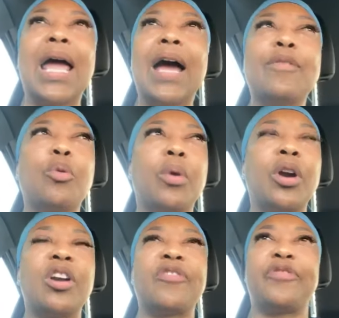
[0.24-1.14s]
I have a
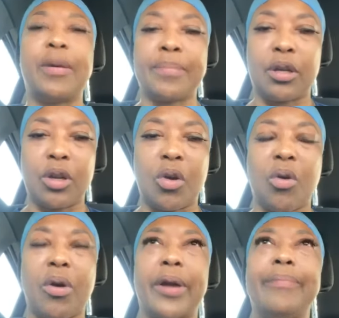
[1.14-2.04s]
word from the
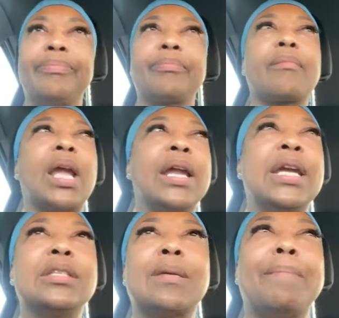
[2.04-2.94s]
Lord, and
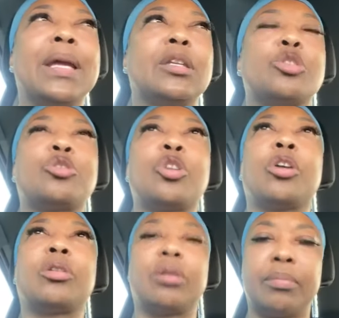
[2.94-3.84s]
he's a bit
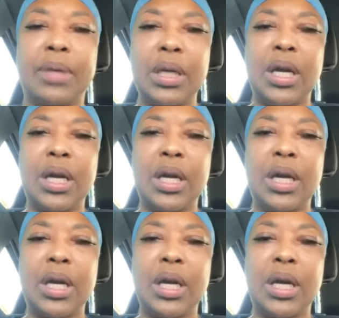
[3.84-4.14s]
disturbed.